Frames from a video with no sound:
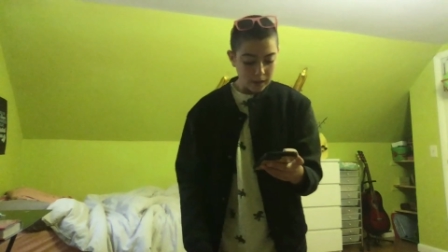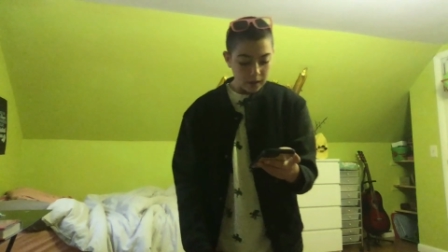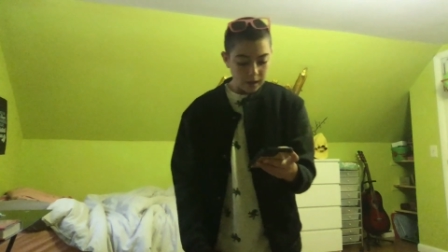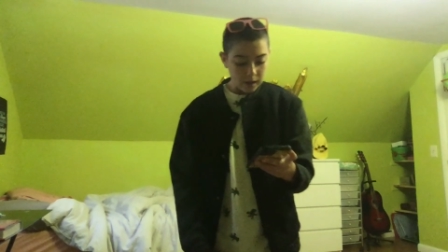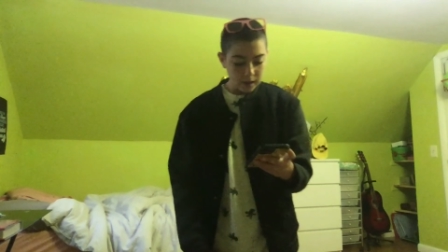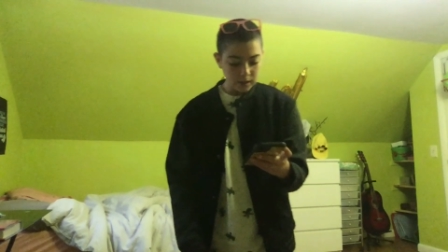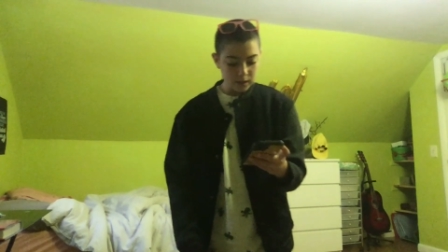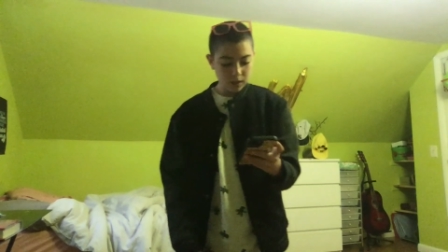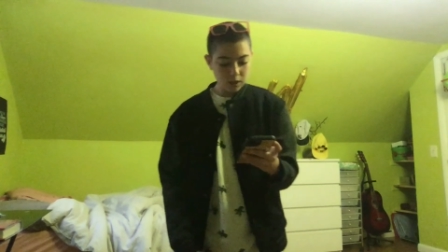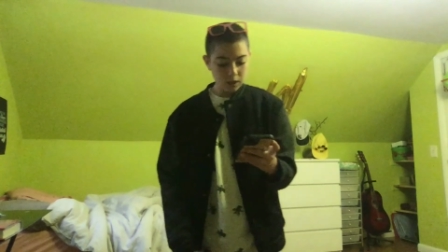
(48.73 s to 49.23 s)

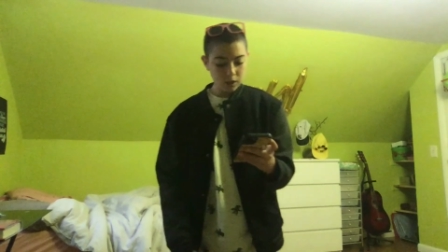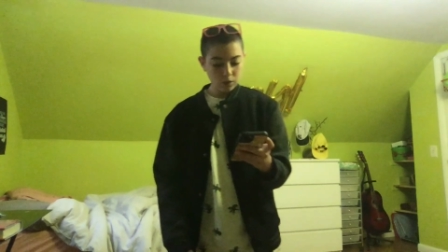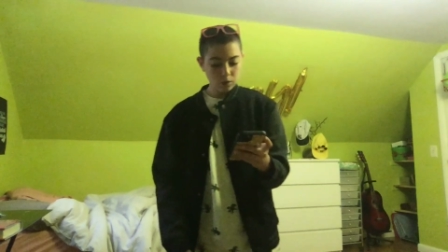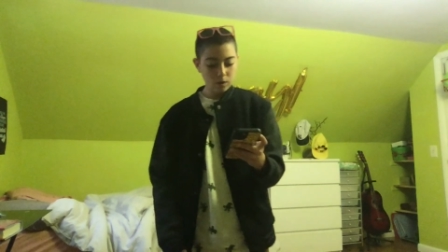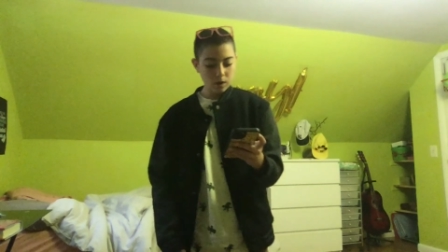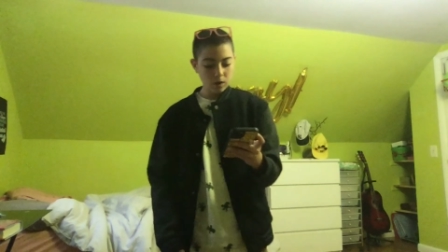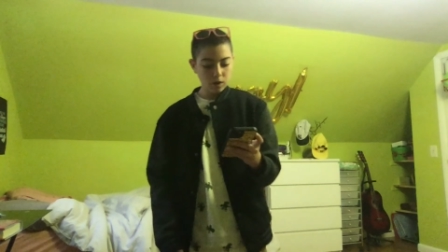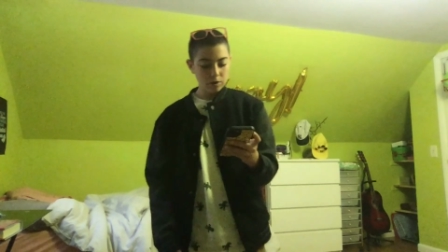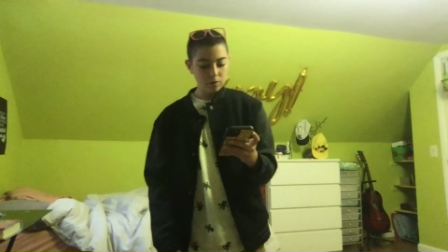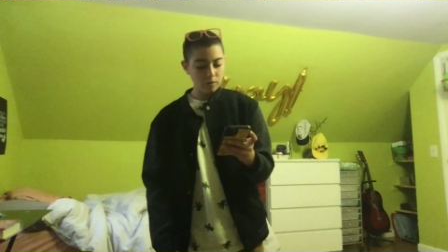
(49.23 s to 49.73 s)
I see you
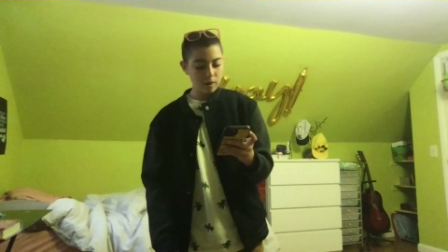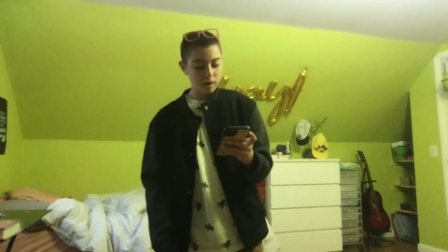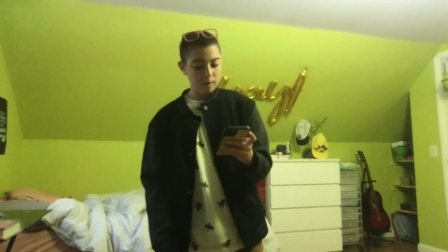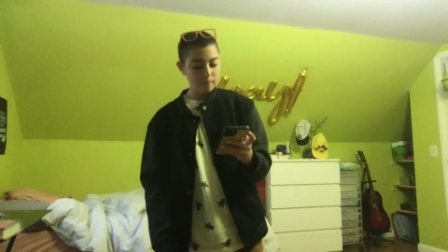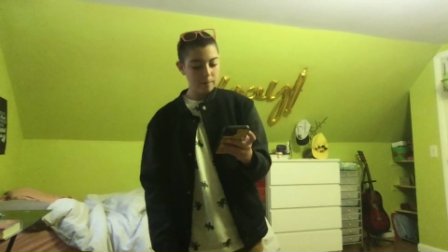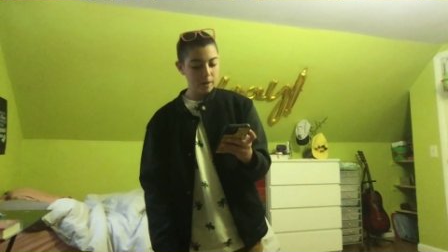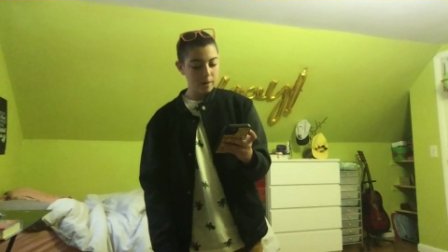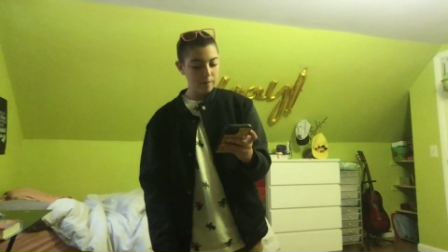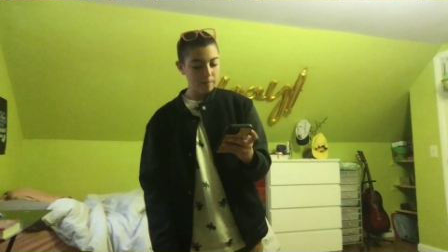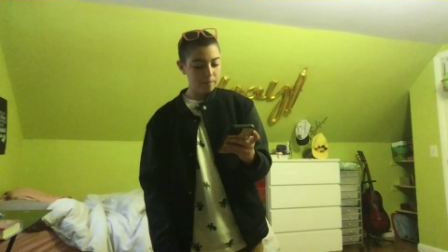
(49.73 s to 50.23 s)
walk around
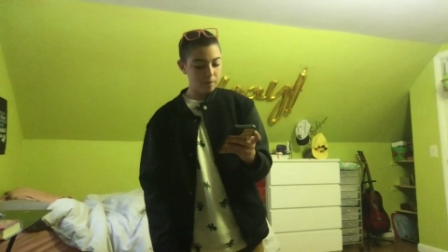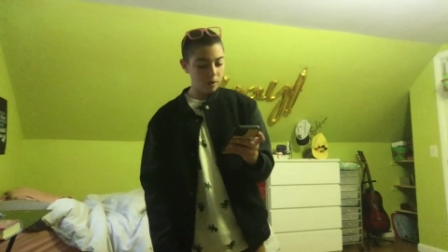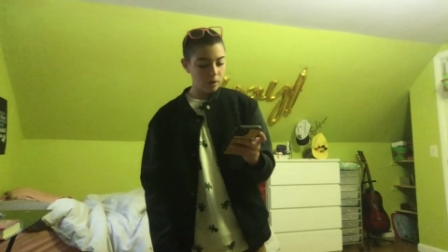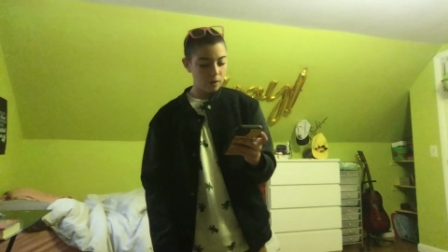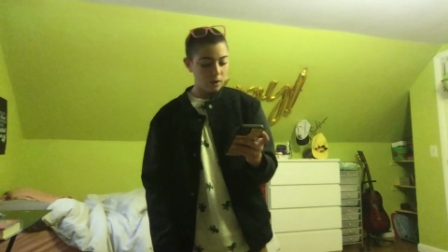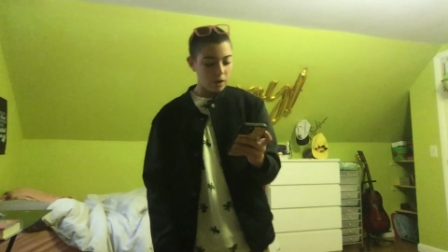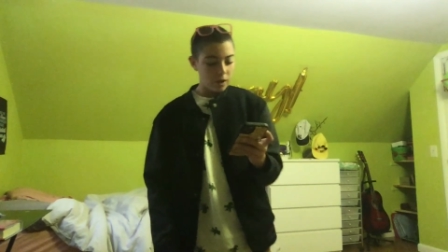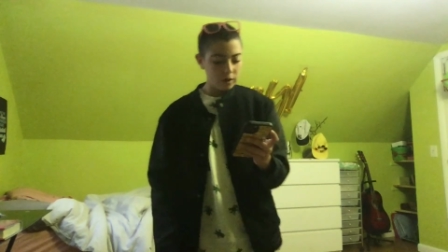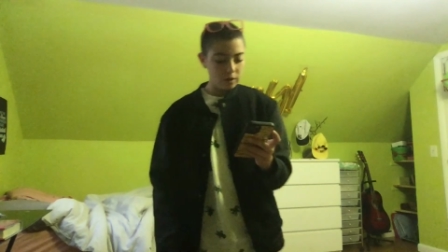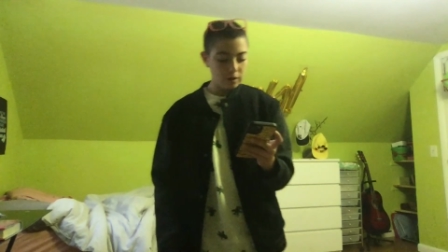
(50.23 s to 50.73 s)
people,
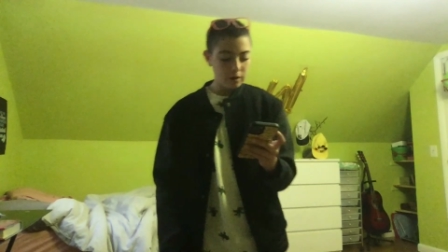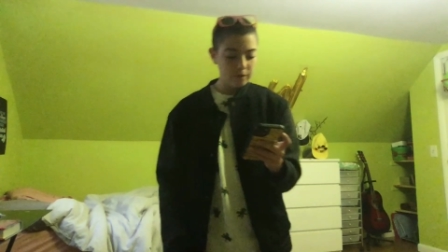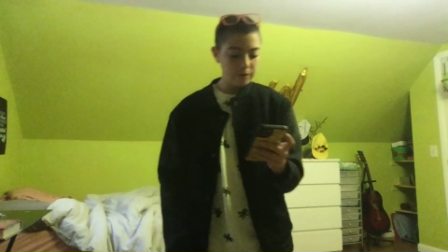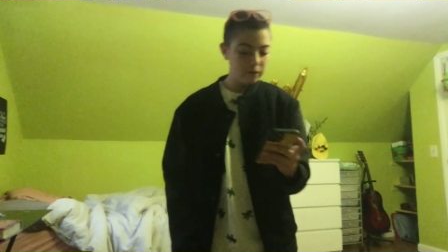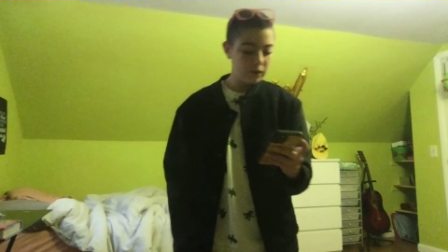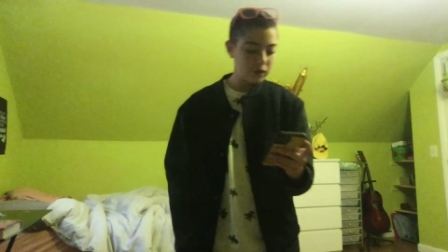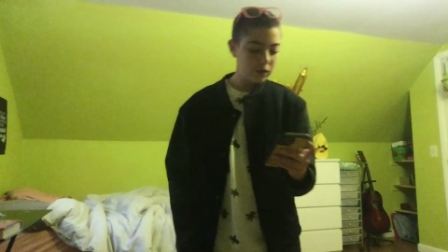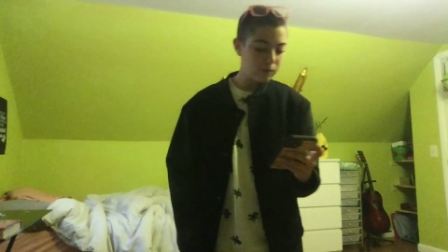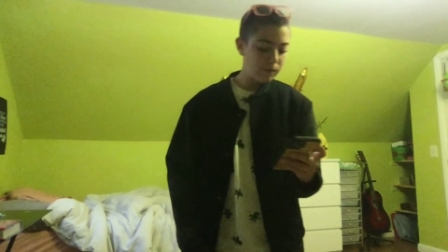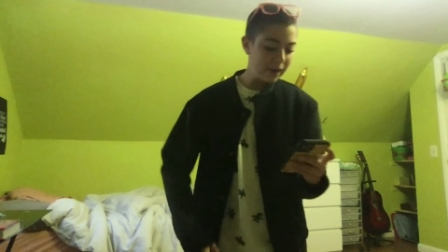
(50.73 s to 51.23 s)
you're
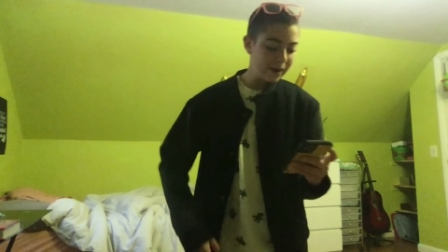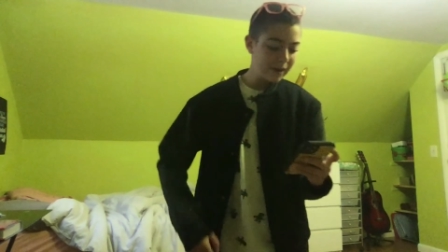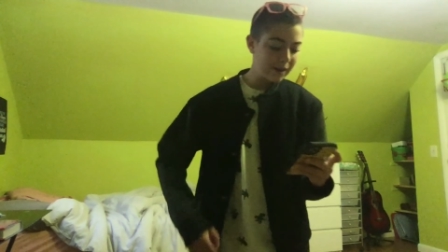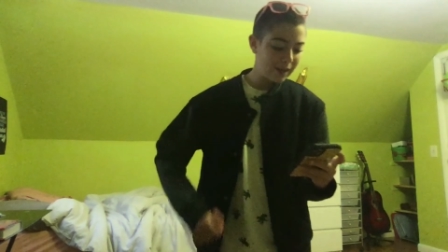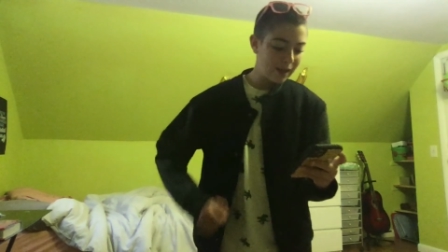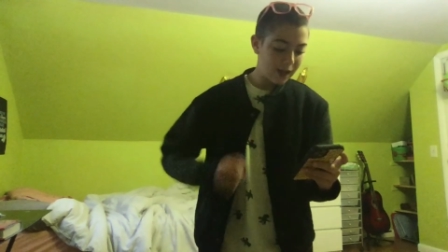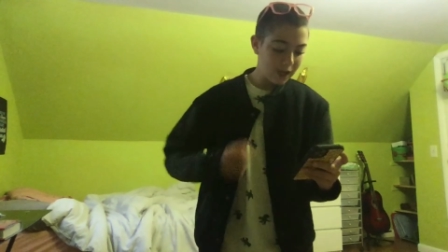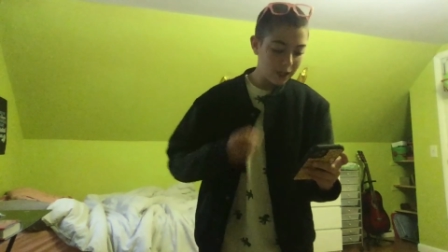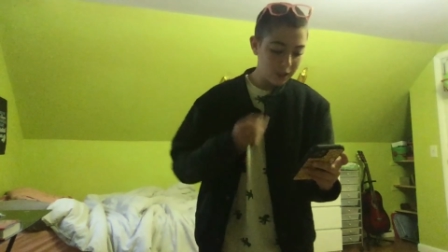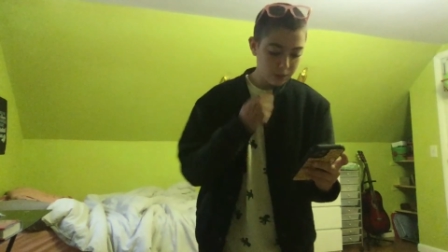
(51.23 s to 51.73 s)
convinced bad
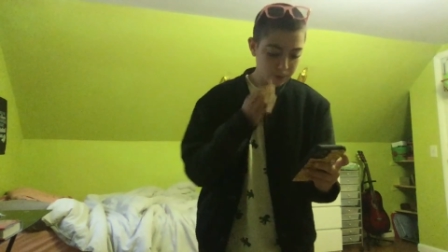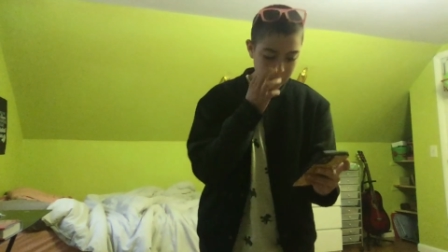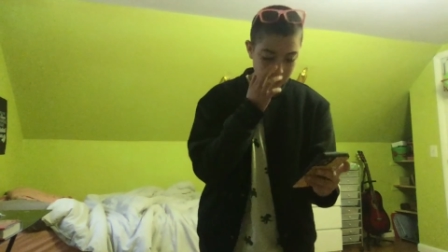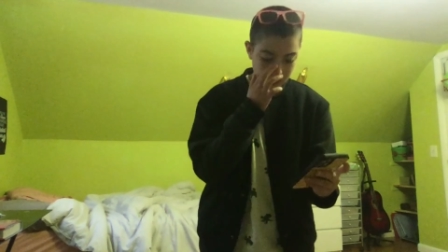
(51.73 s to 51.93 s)
guys be